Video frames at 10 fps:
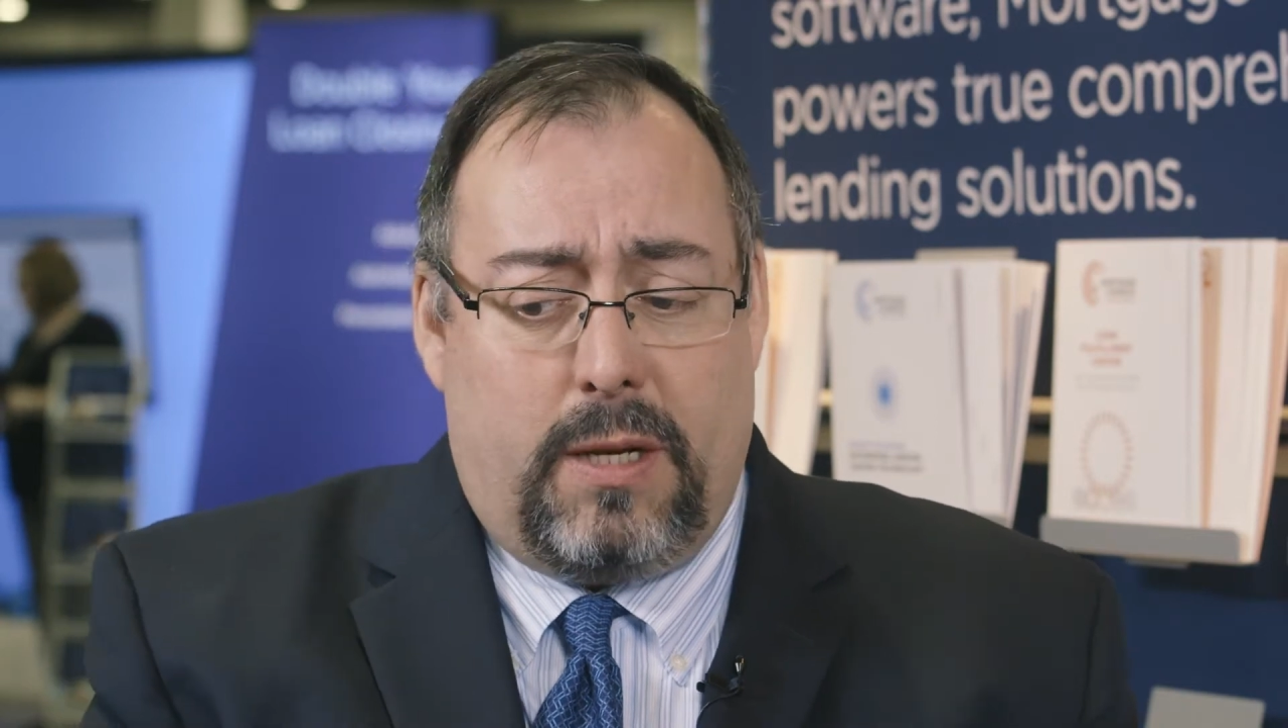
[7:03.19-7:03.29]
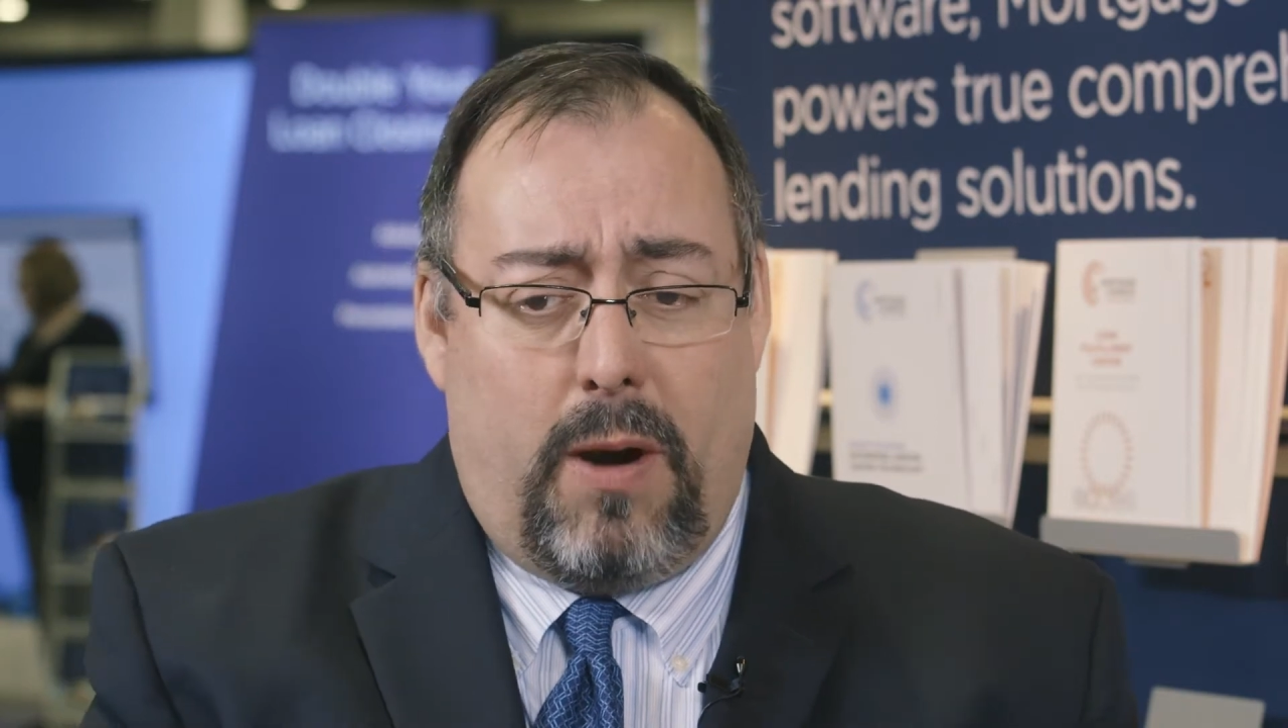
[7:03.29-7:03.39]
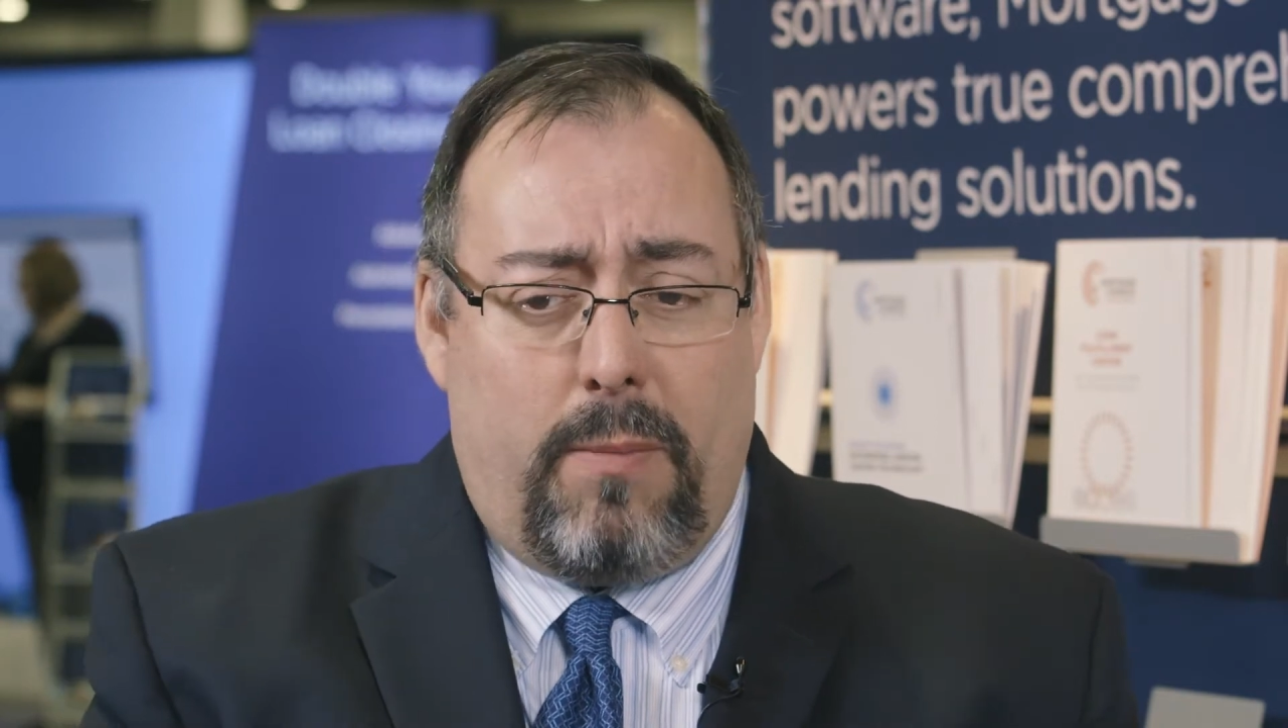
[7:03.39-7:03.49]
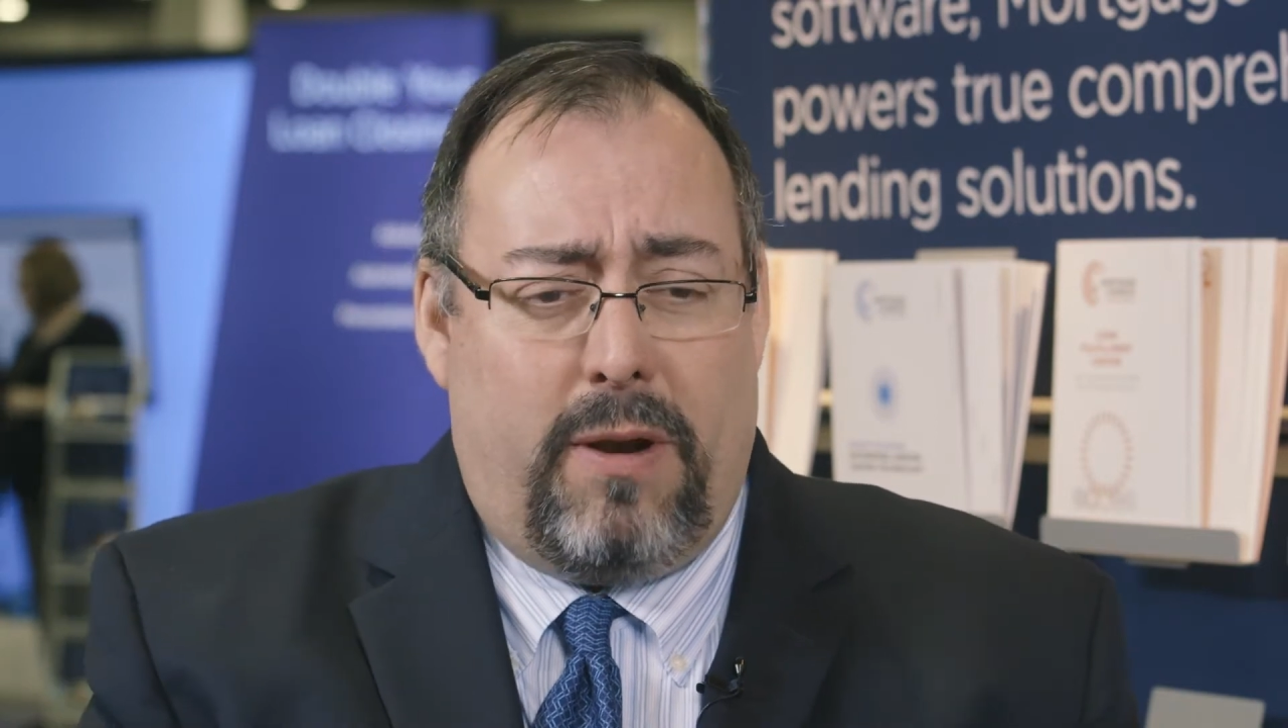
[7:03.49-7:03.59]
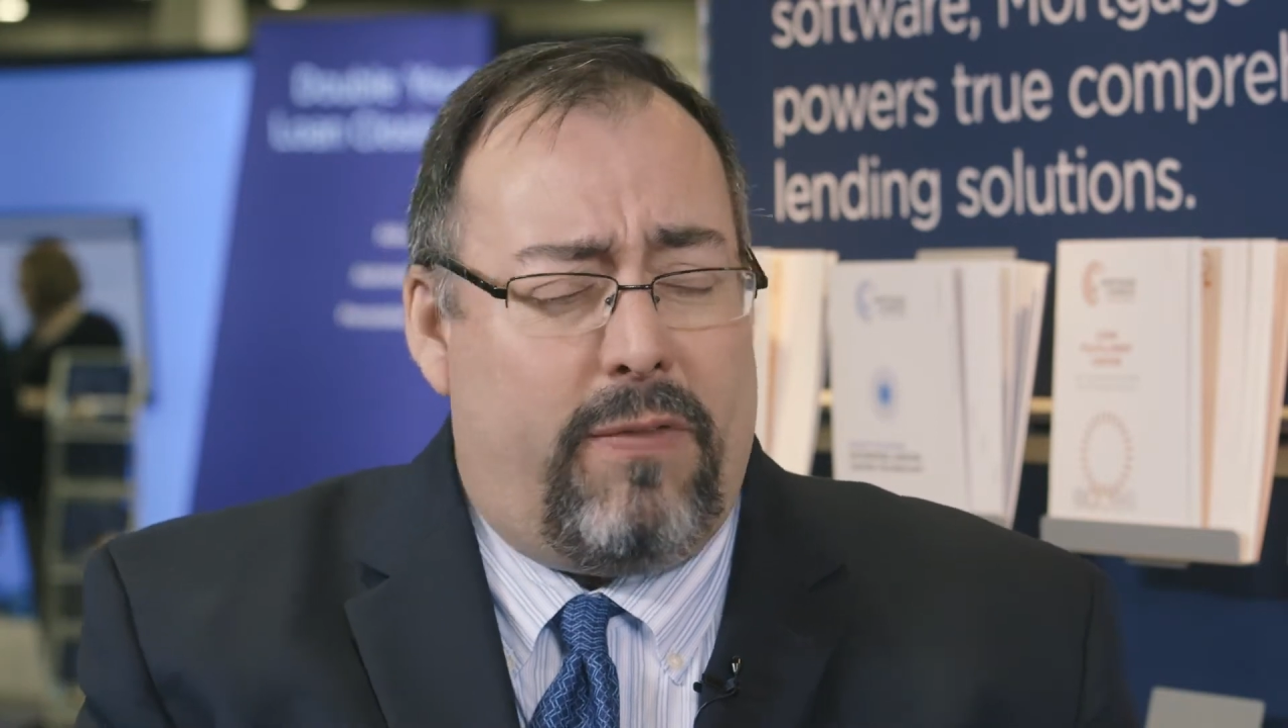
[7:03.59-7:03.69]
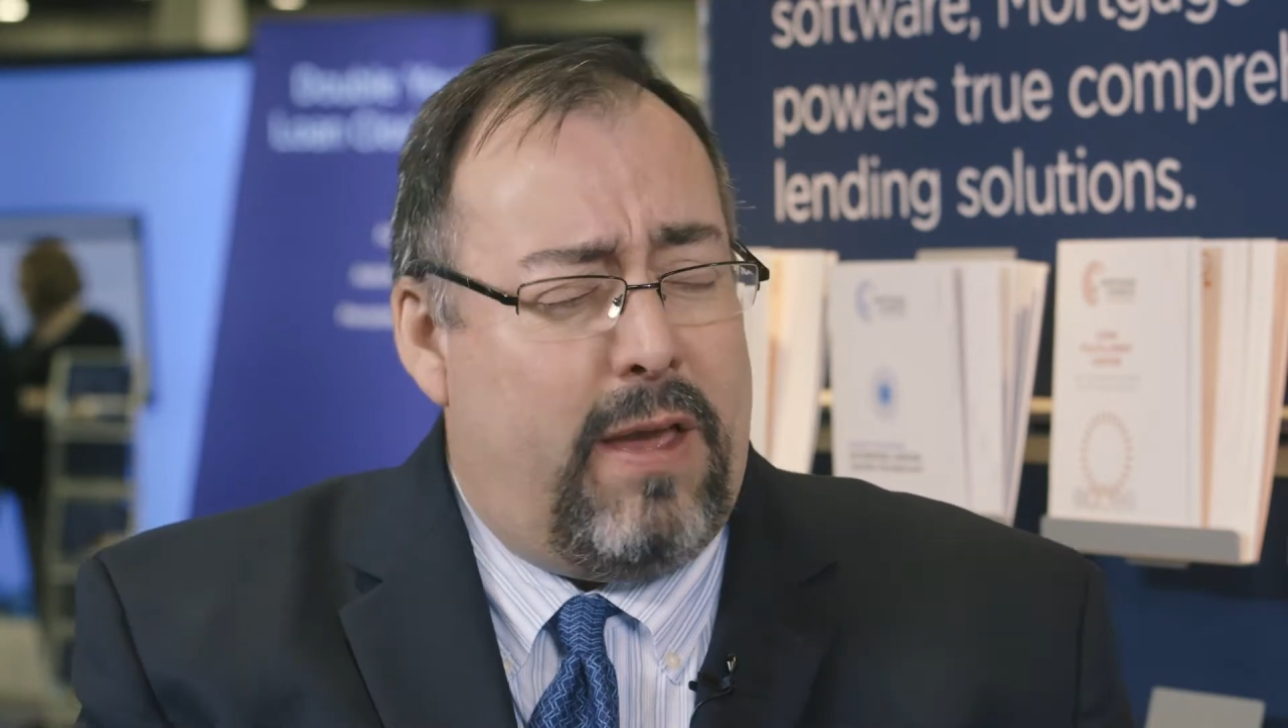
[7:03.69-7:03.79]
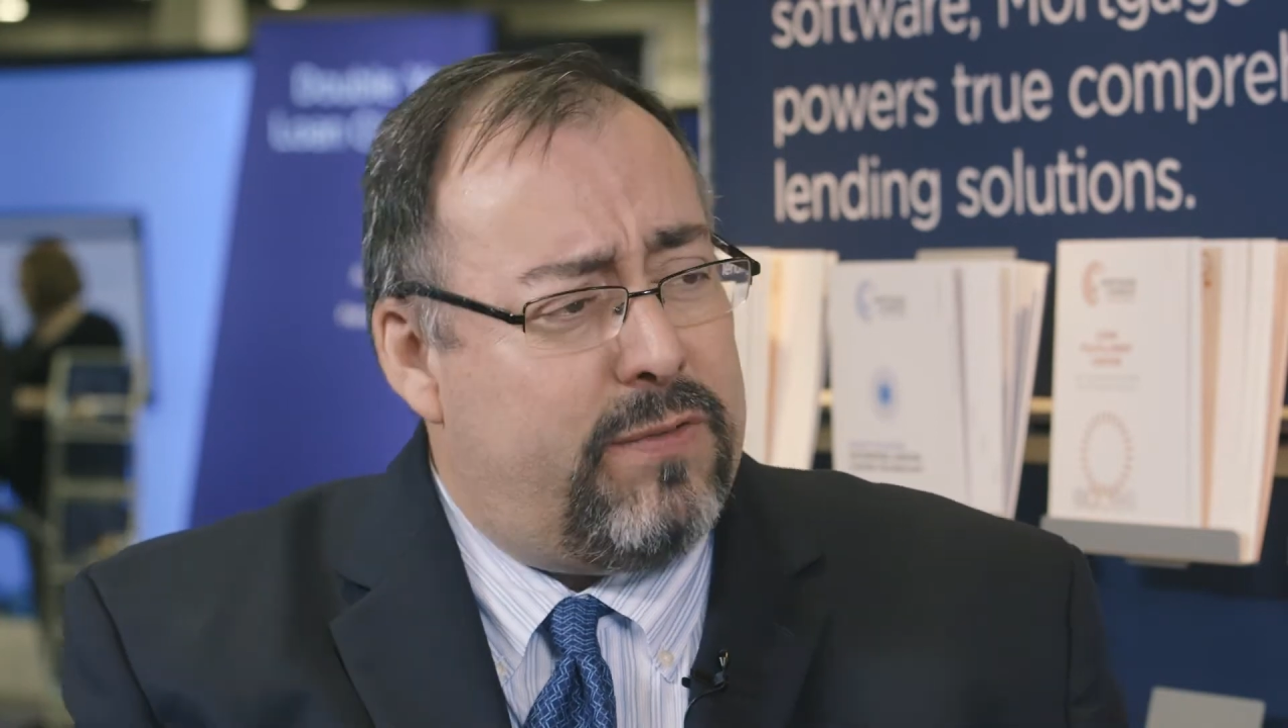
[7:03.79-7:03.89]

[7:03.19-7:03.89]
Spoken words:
department if they